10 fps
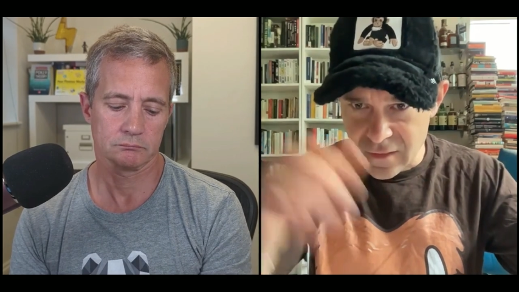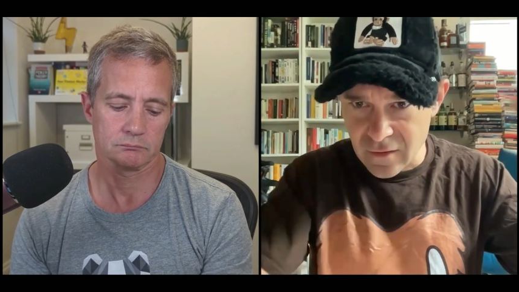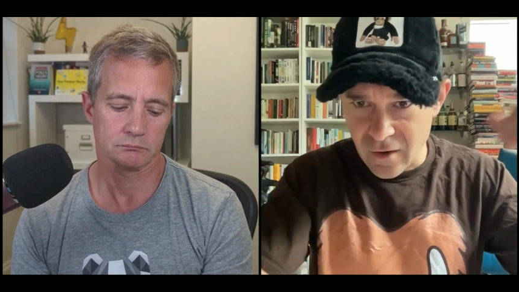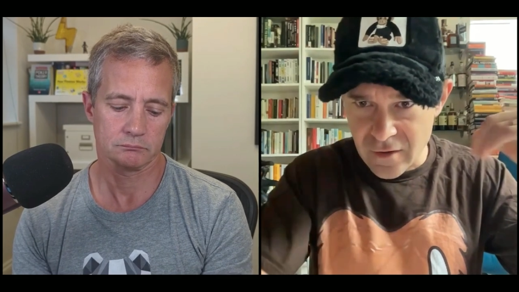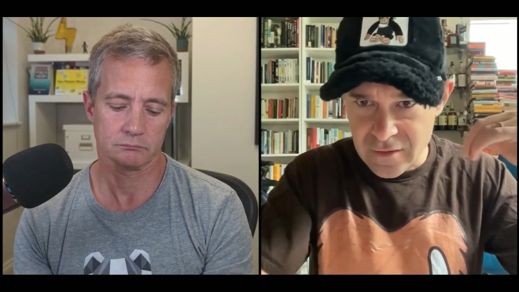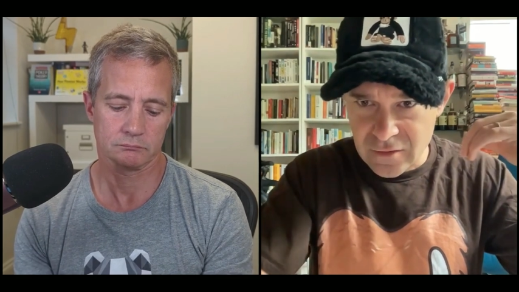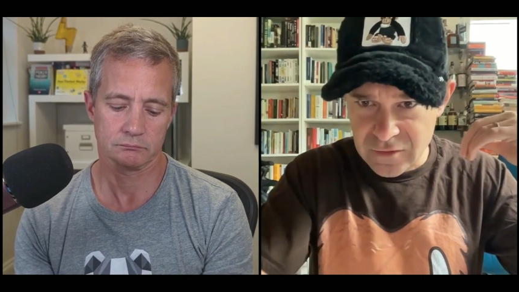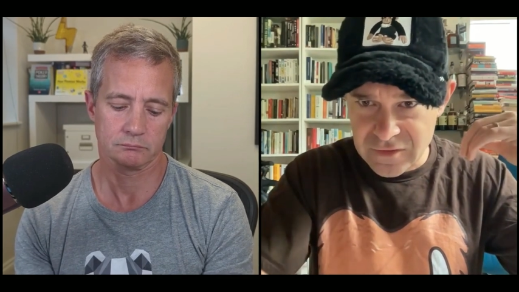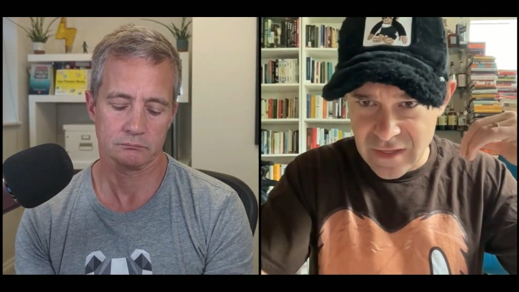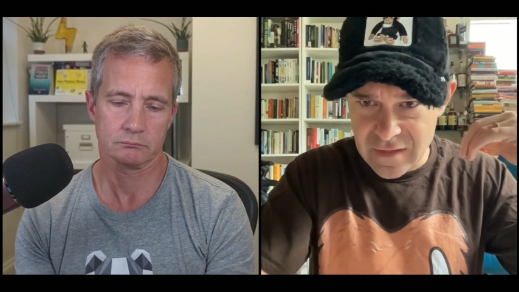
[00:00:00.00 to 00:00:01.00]
Speaker 1: the article
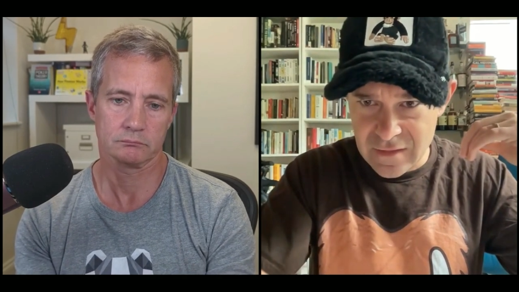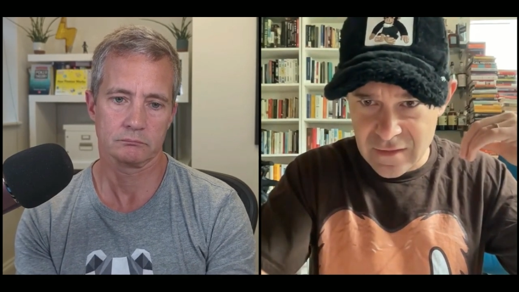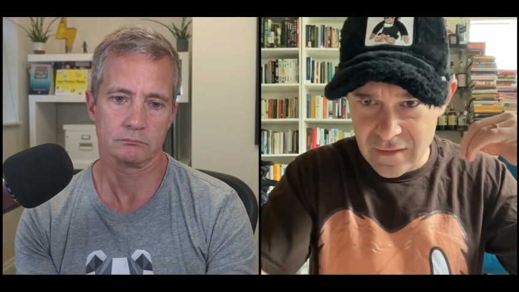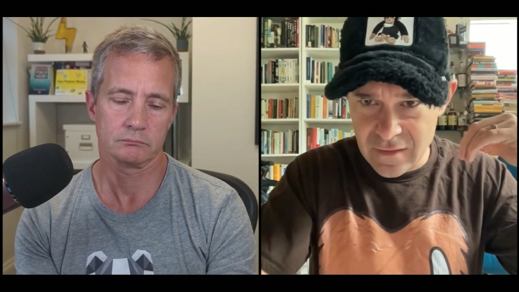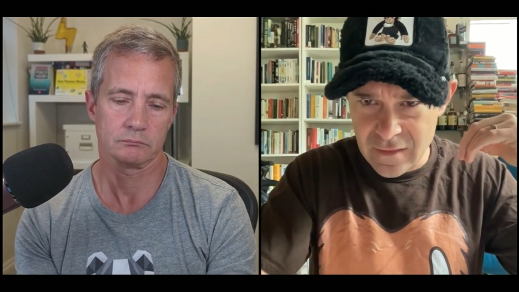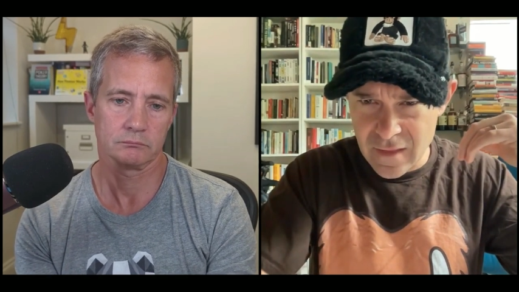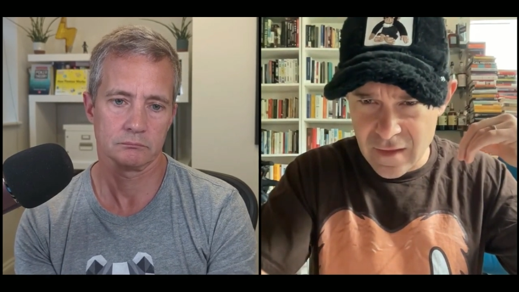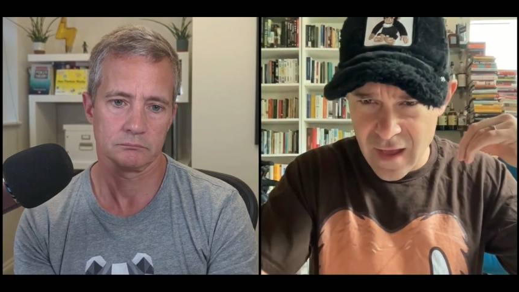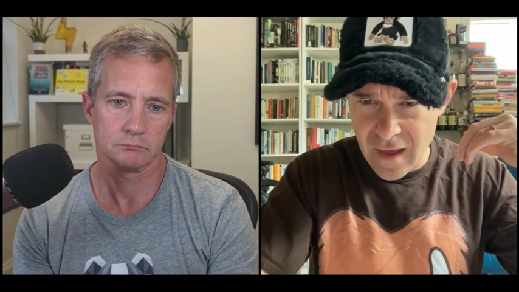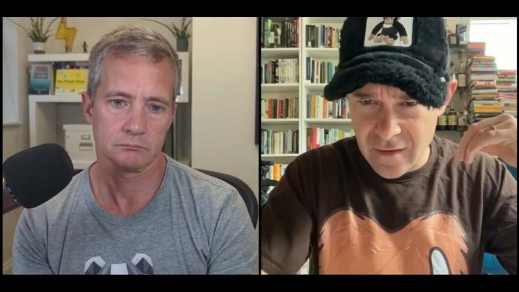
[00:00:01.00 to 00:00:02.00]
said they
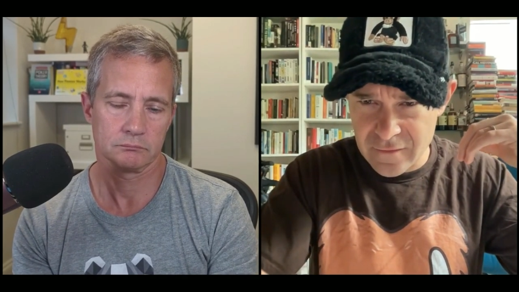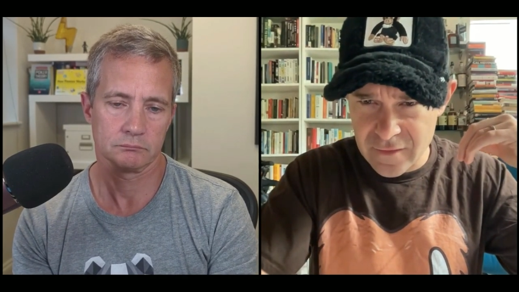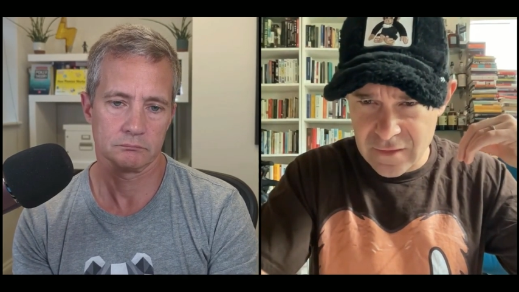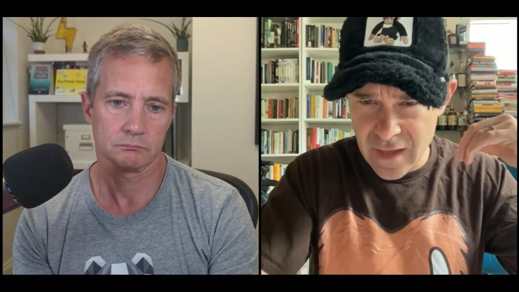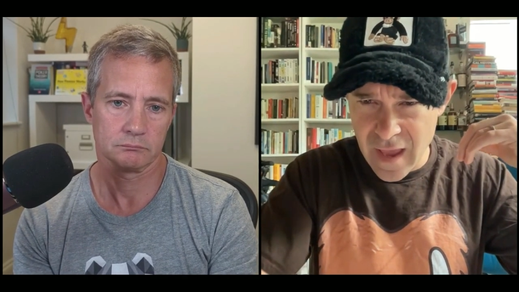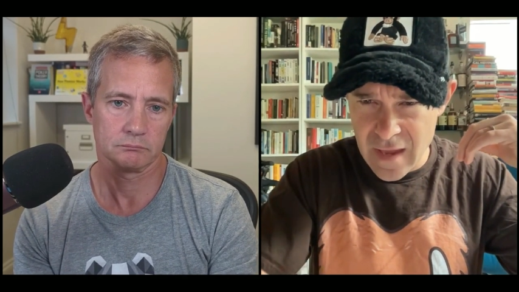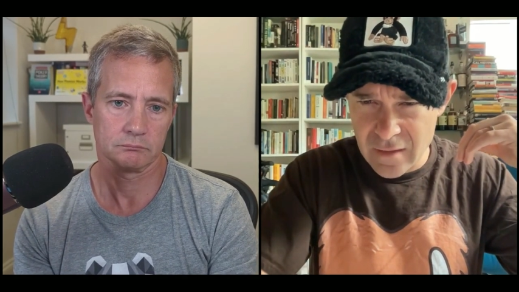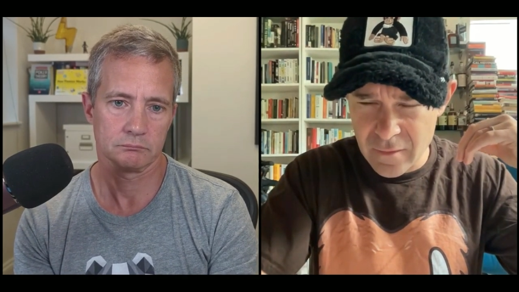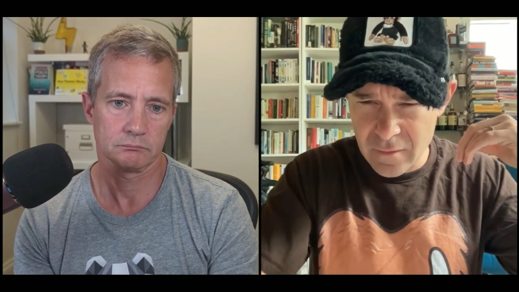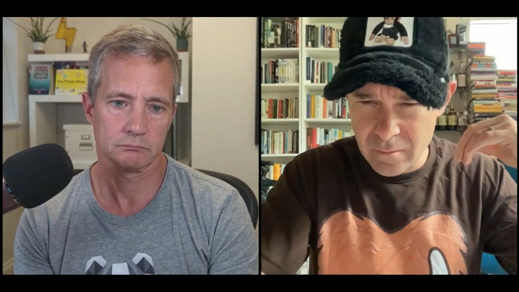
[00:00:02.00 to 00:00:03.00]
have
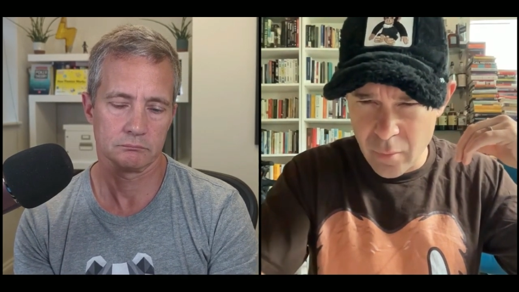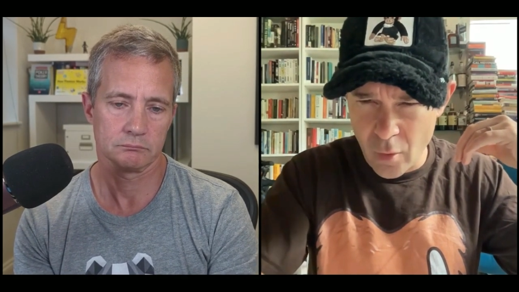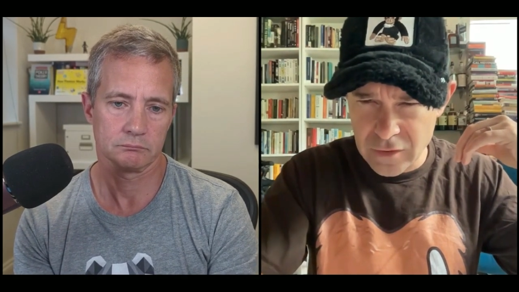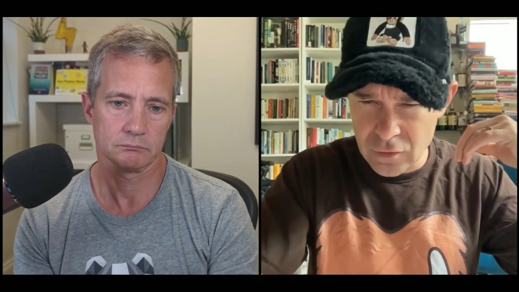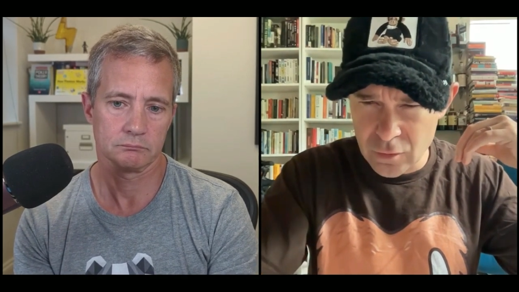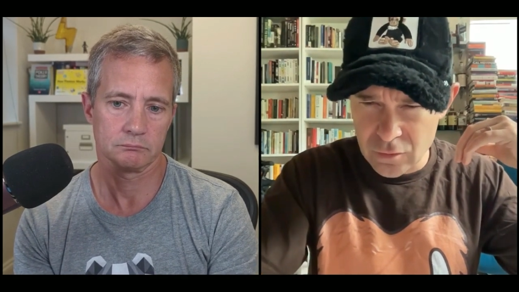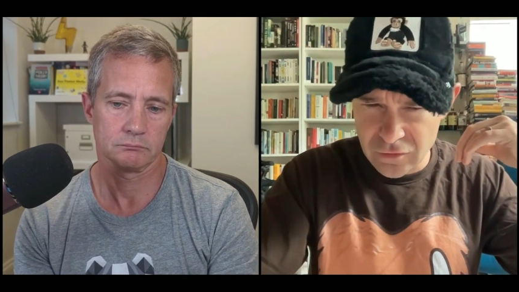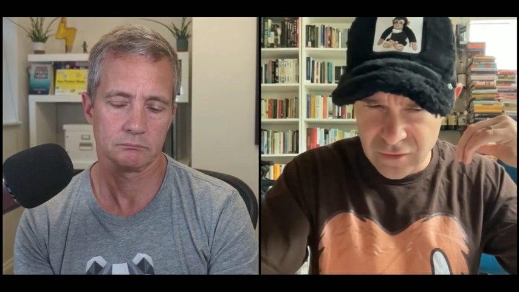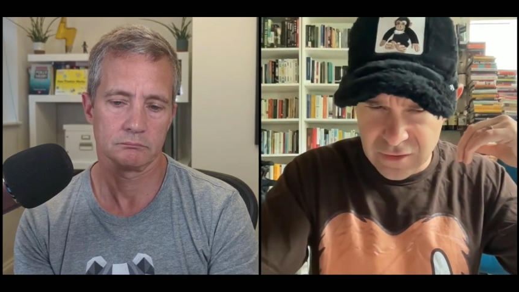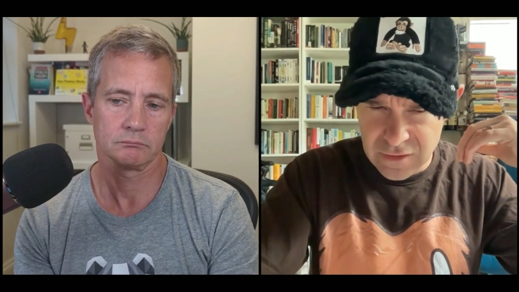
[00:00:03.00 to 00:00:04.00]
$8.2
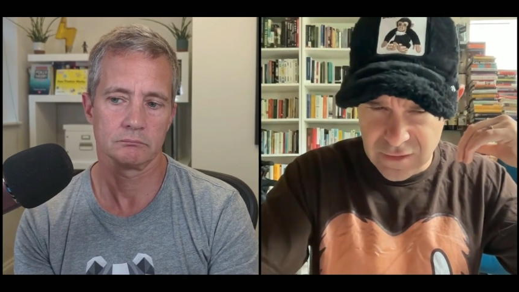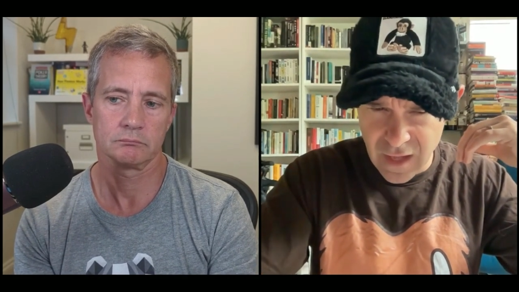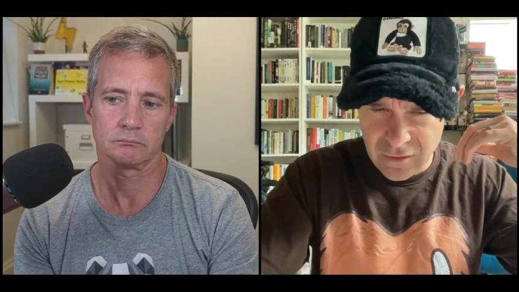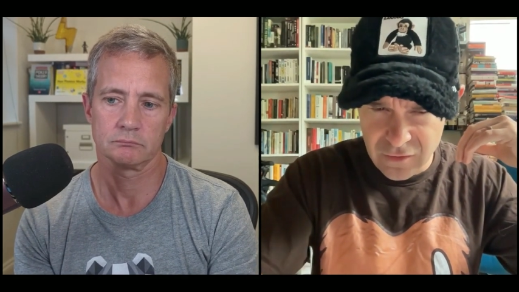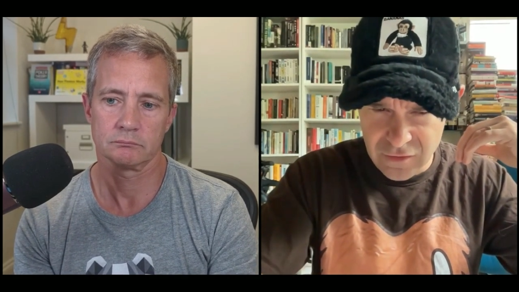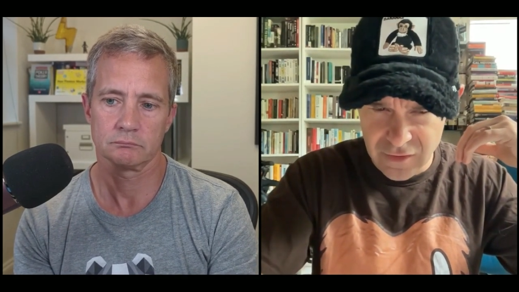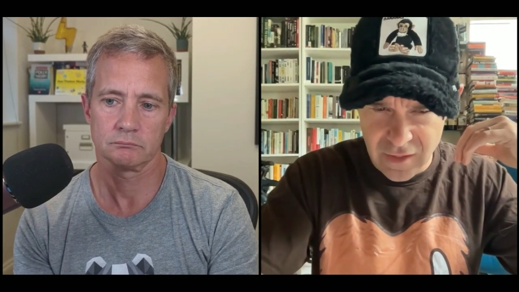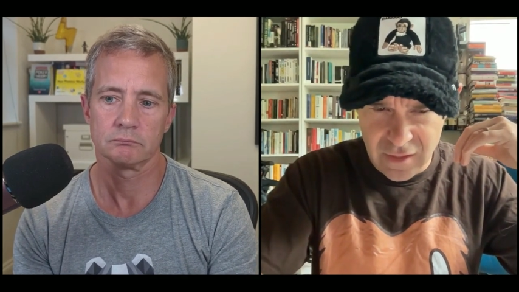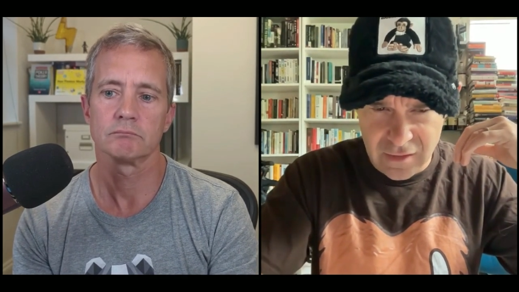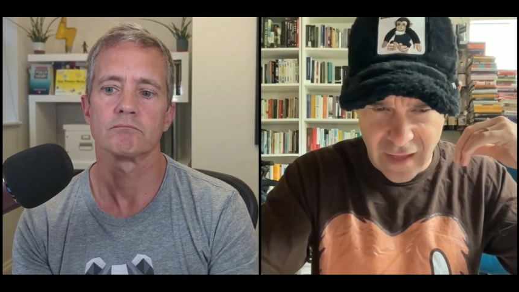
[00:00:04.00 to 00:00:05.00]
trillion in